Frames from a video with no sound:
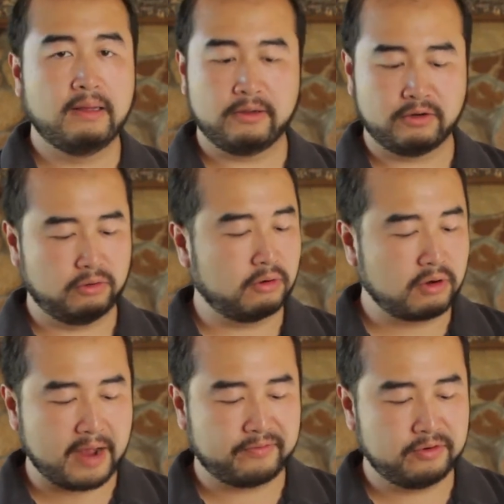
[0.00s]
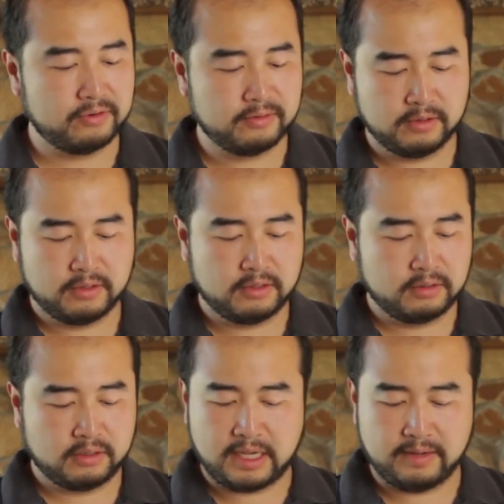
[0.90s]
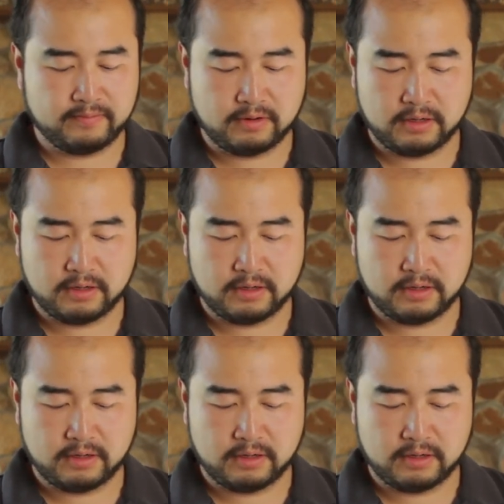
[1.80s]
you no longer have to keep